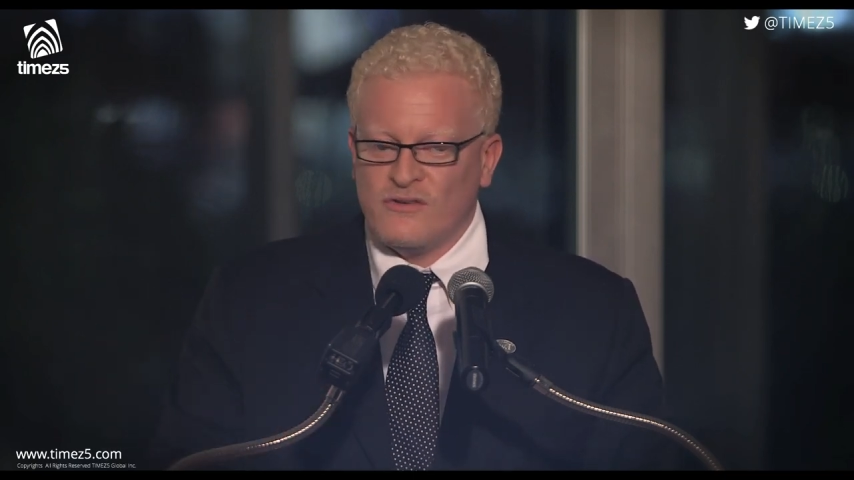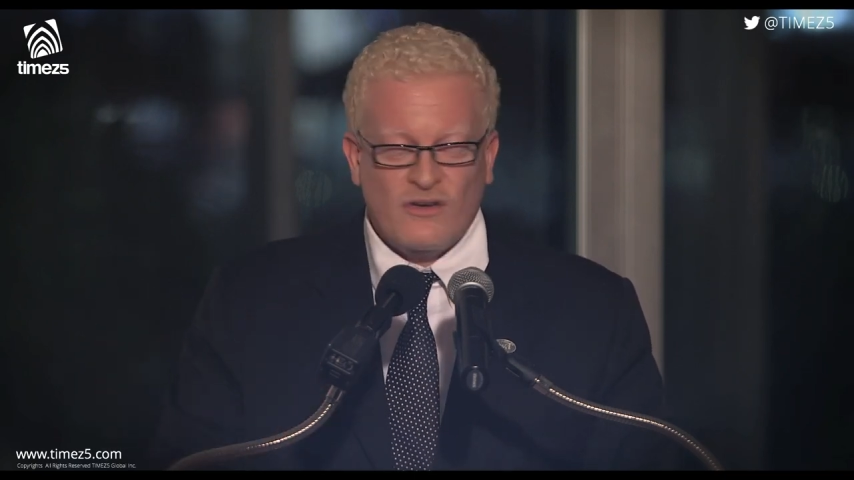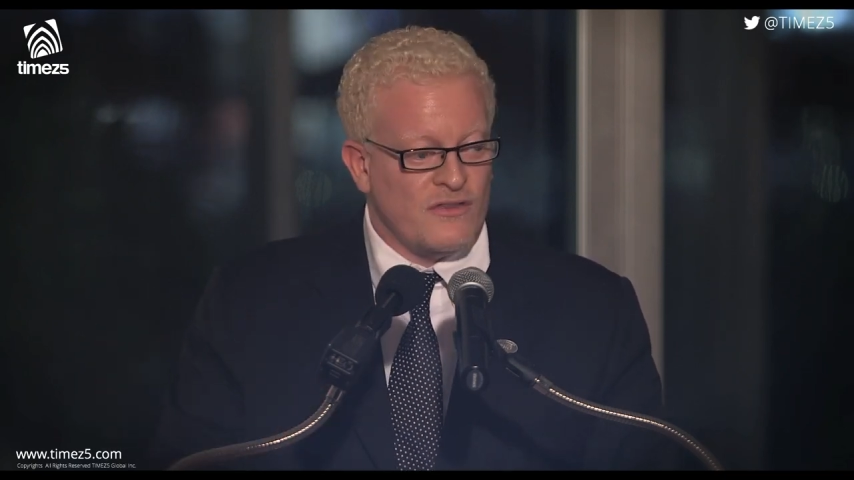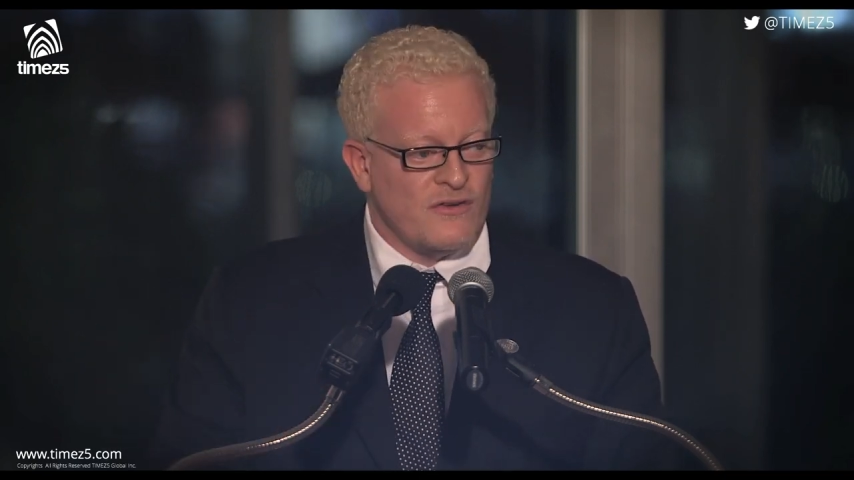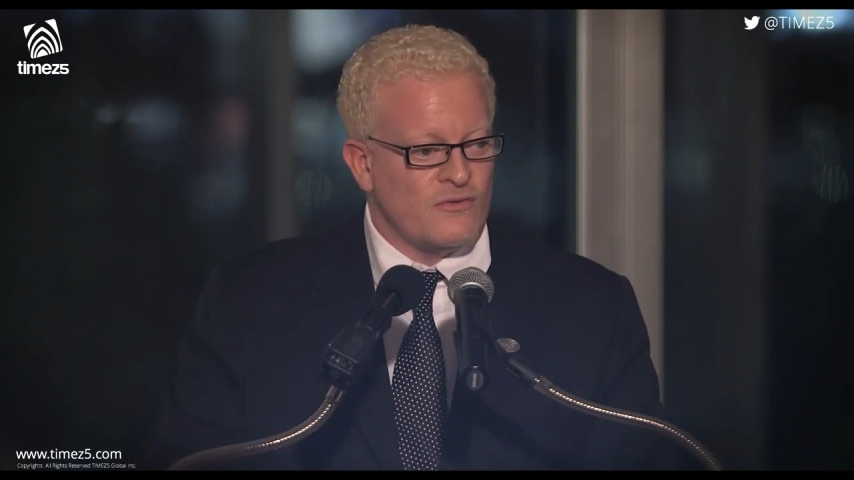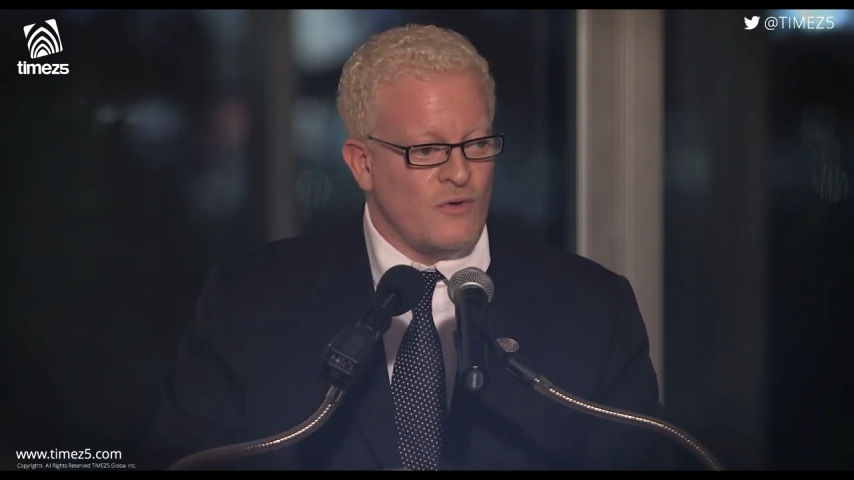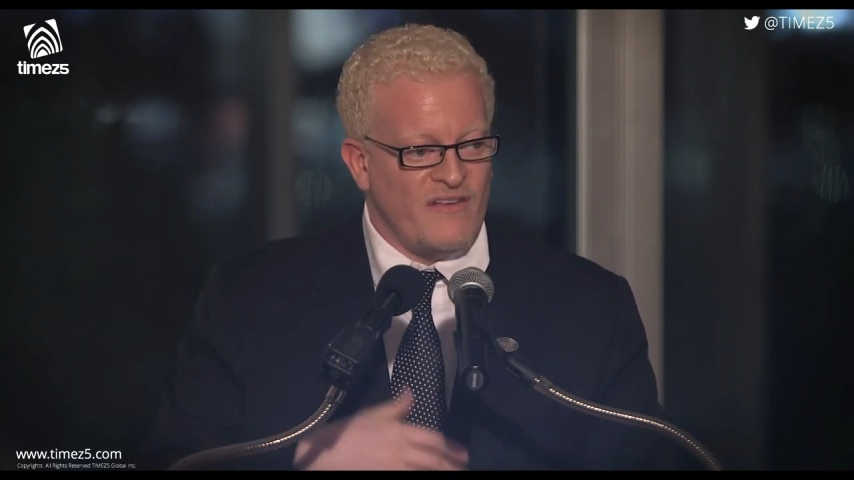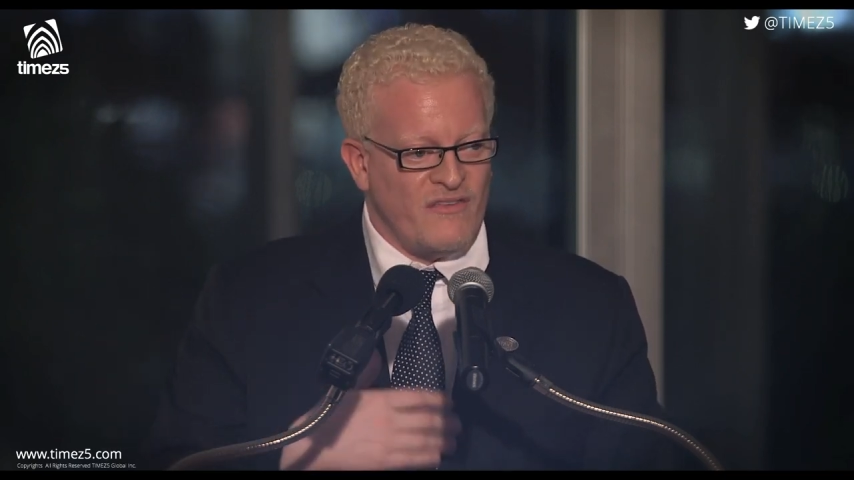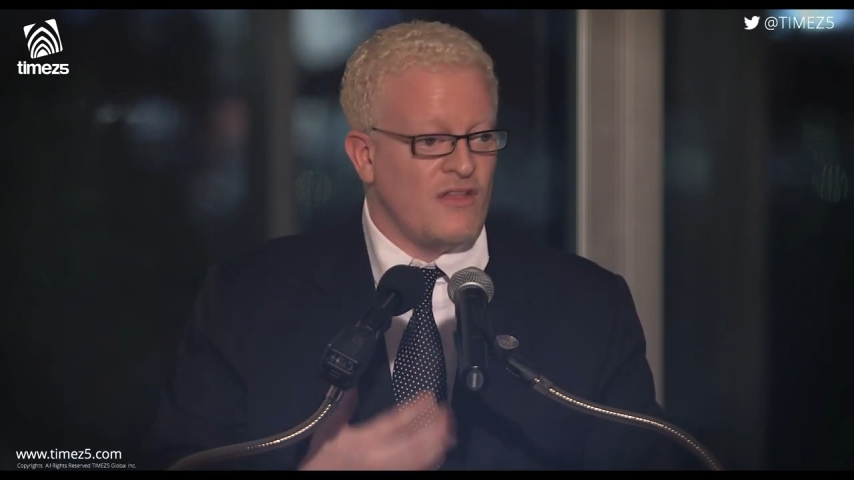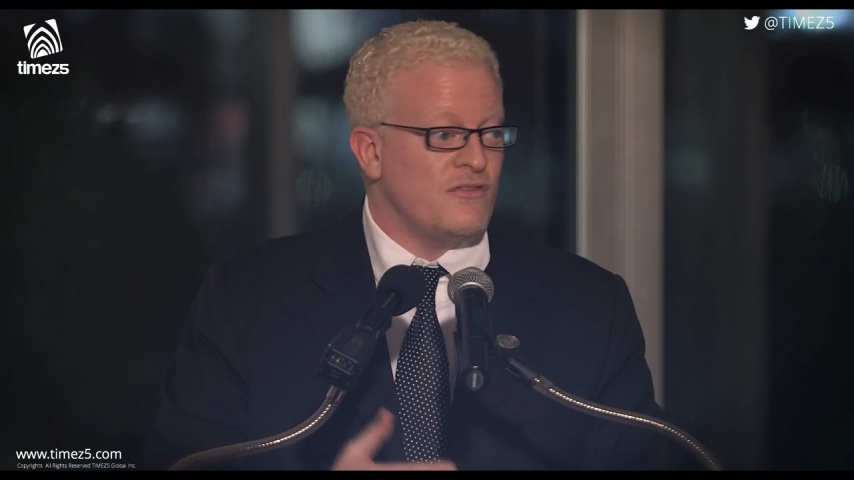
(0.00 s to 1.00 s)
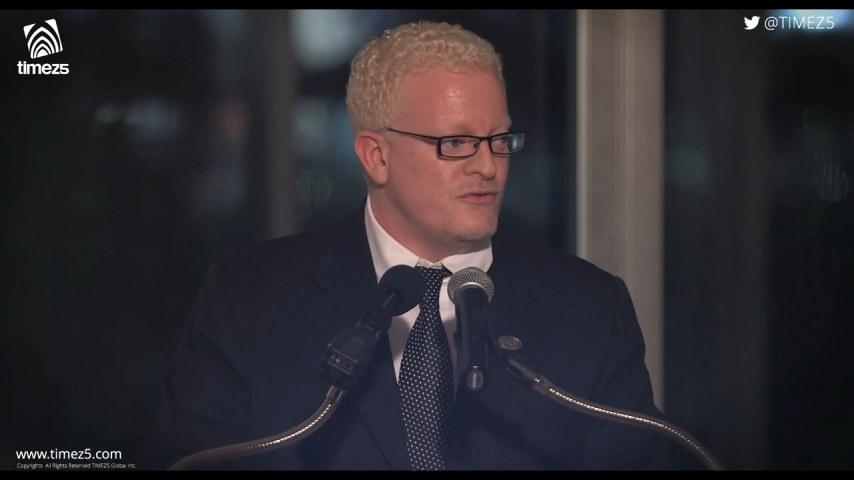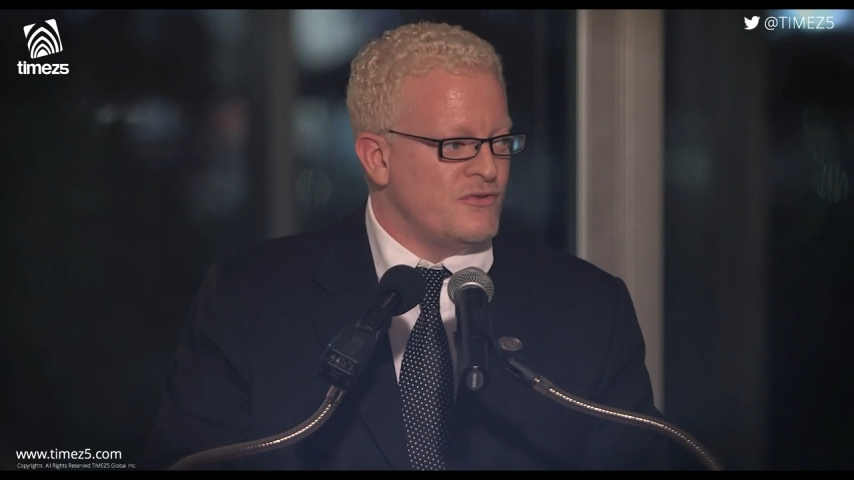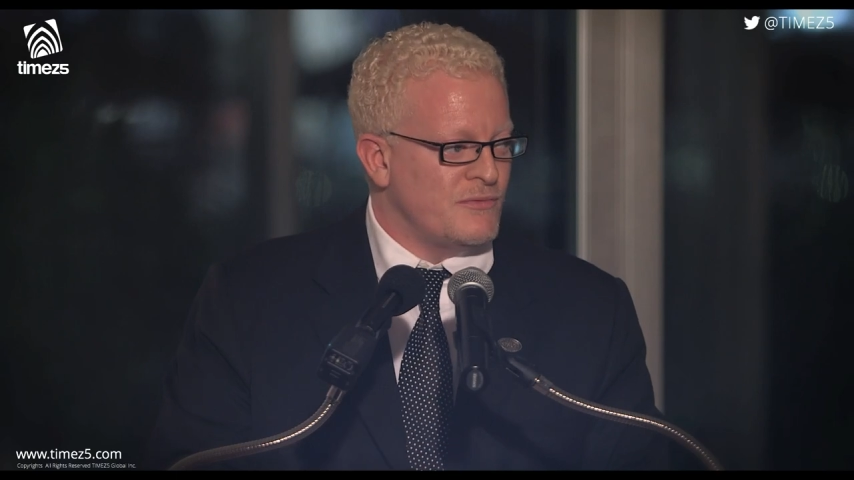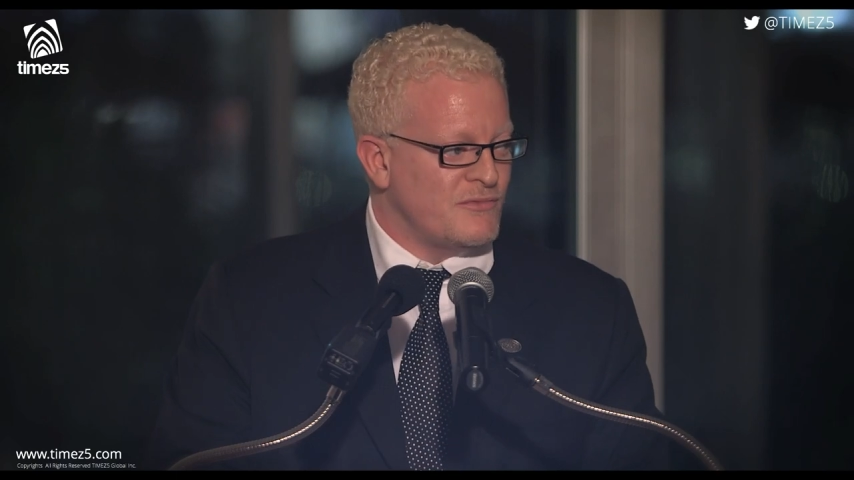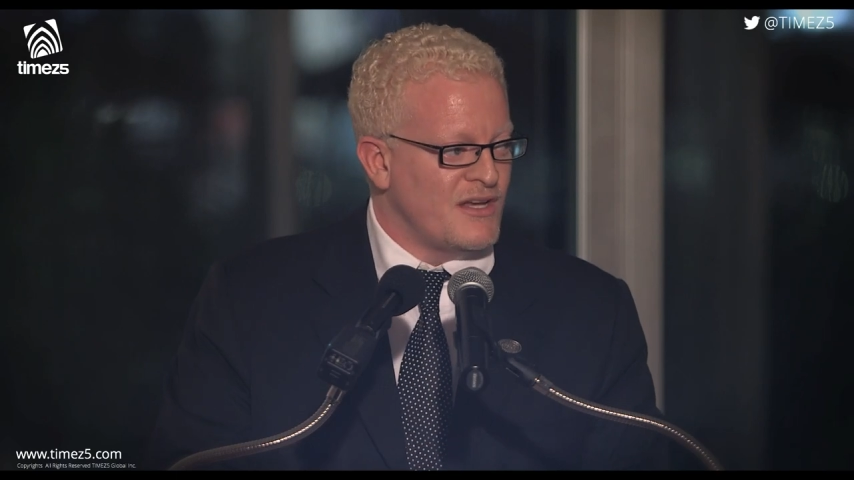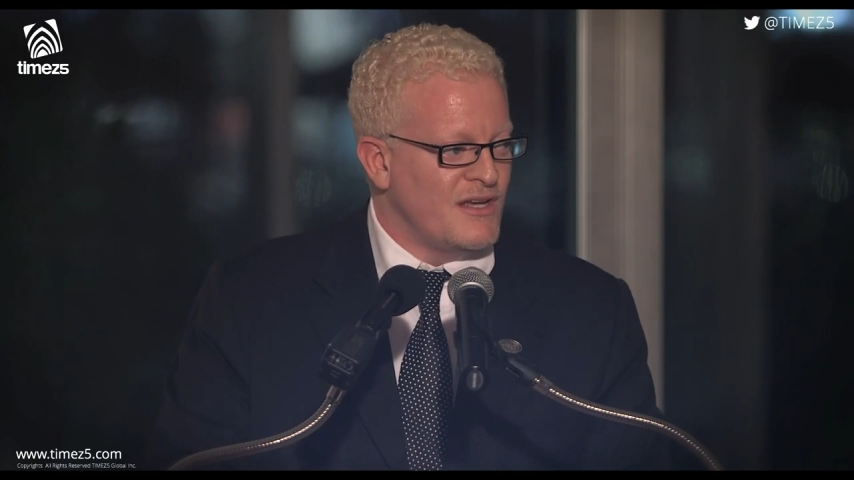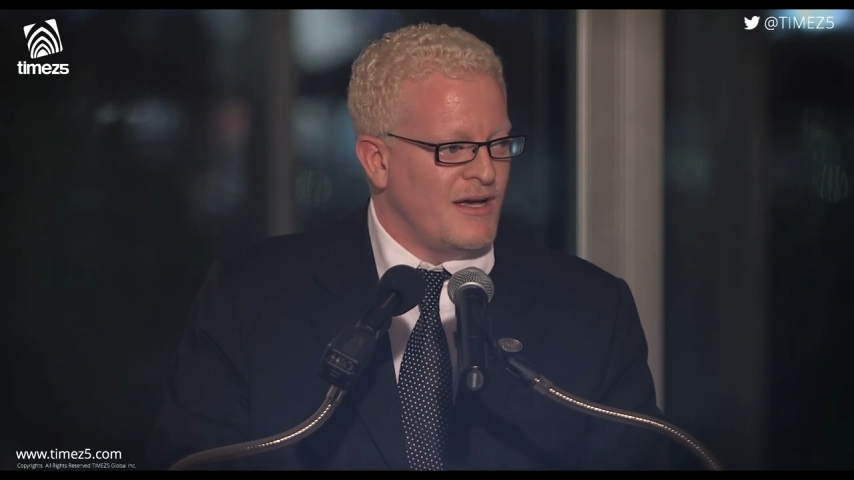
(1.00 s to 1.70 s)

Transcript: to others who have other dreams.